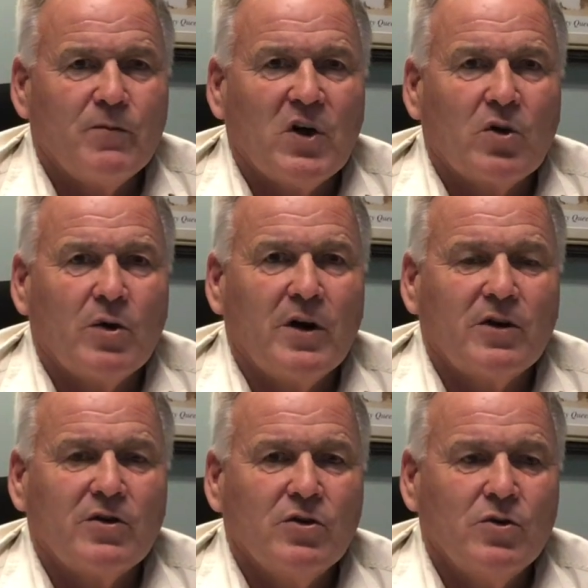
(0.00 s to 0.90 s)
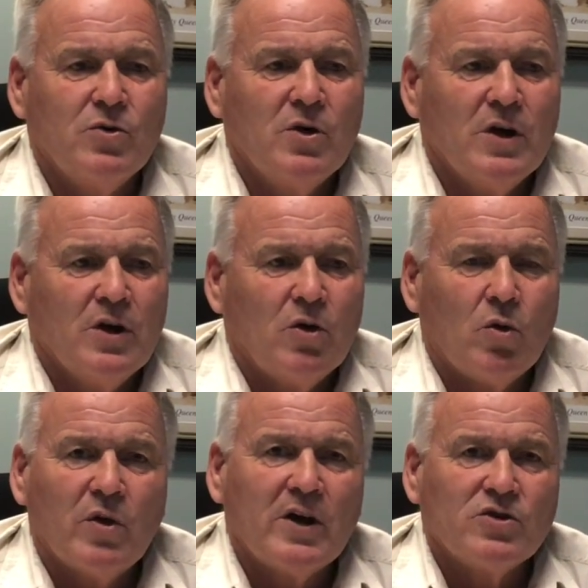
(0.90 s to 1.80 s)
A credit to
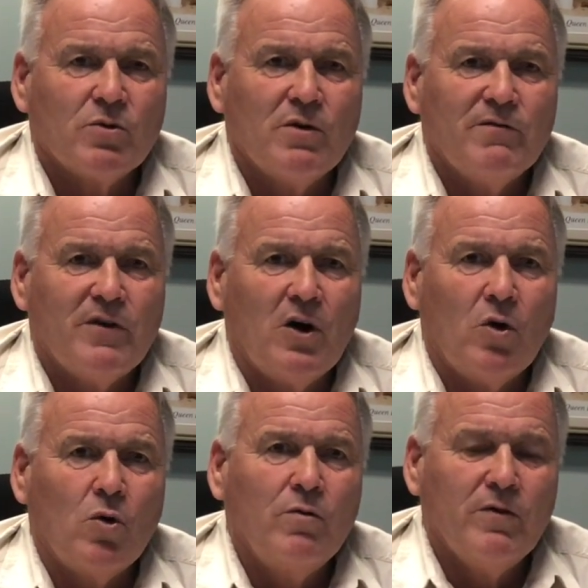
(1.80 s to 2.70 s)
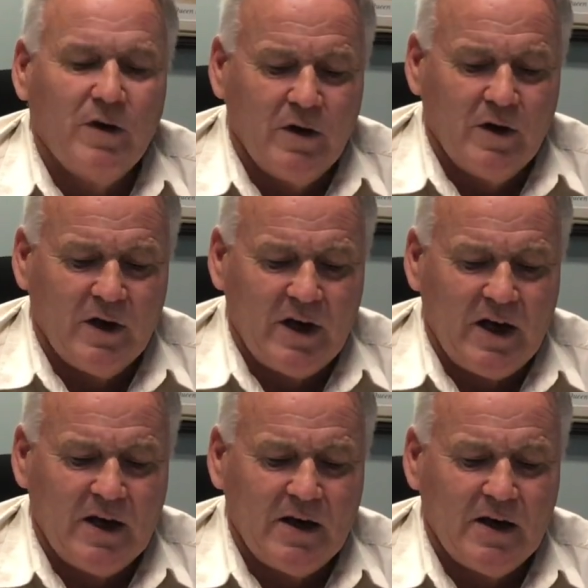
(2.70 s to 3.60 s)
all those that were involved,
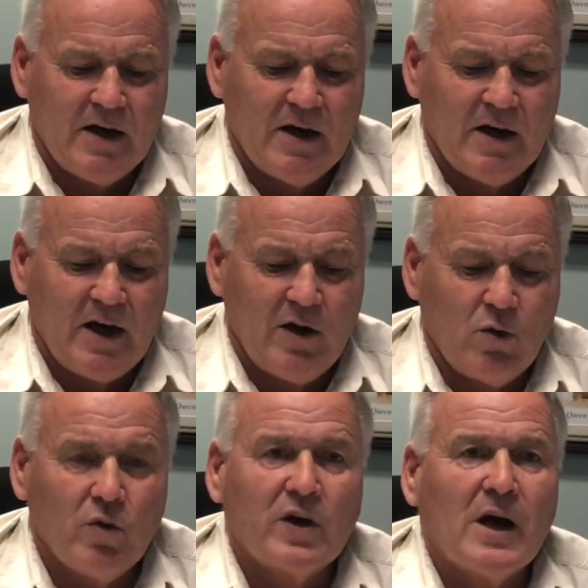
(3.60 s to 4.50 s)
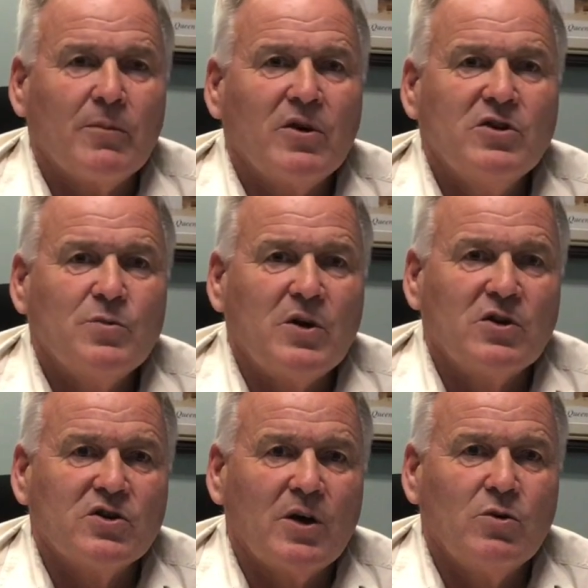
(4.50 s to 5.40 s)
and all the companies,
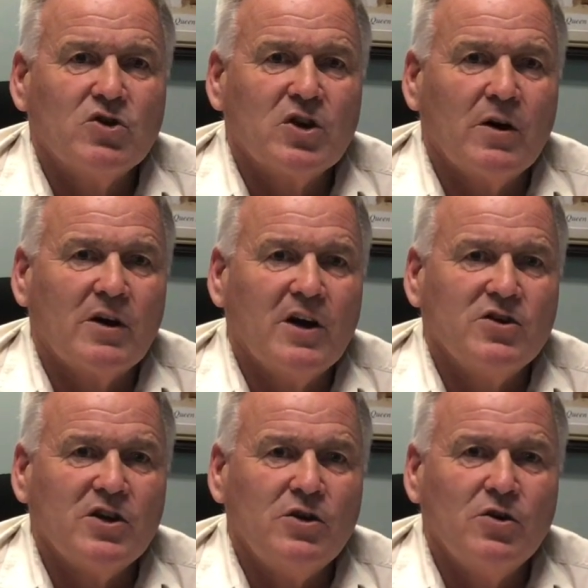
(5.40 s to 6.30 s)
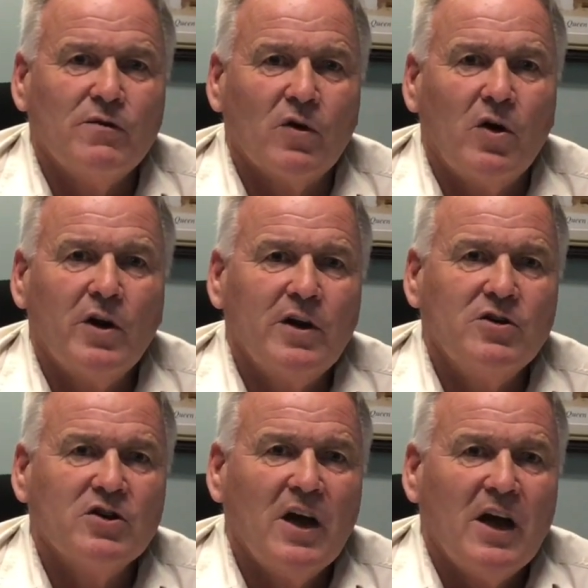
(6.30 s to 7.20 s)
because they were showcasing new
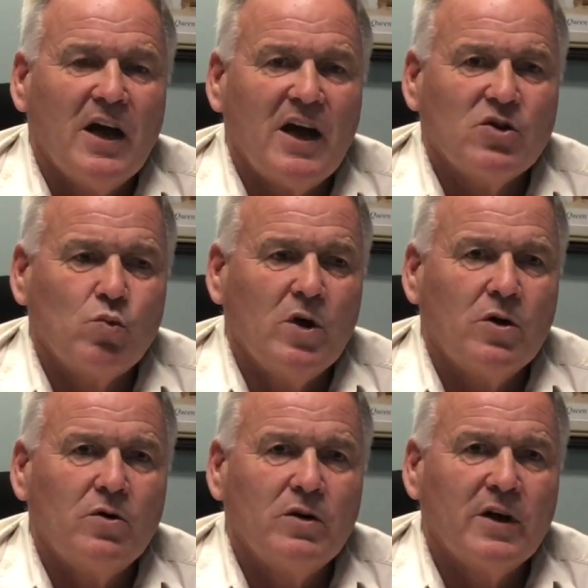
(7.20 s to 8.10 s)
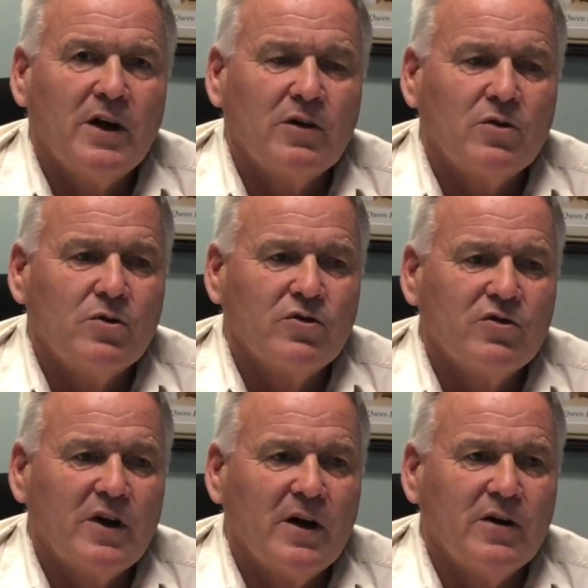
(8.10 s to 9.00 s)
varieties as well, and of
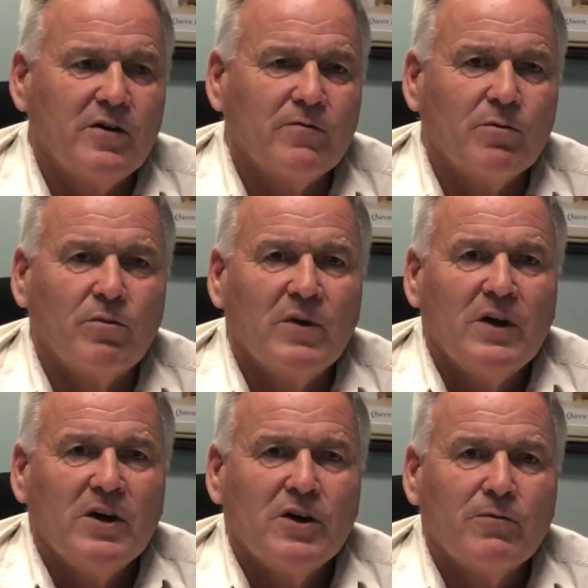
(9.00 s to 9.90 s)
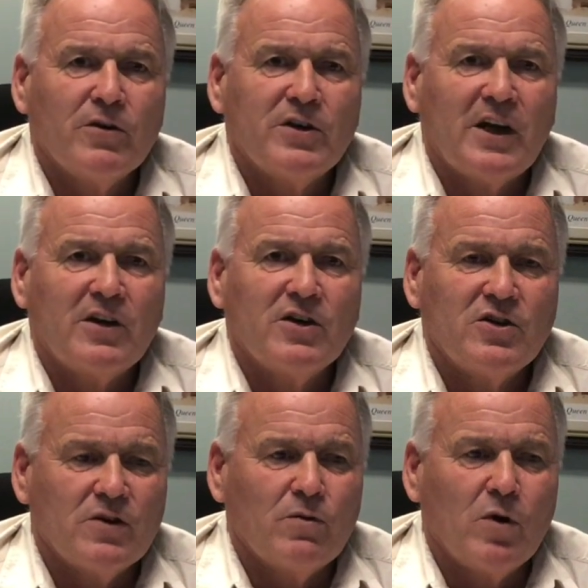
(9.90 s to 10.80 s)
course different
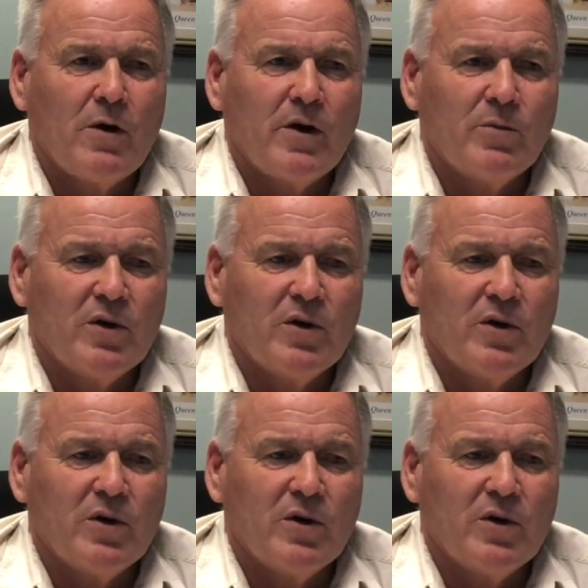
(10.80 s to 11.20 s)
techniques of growing.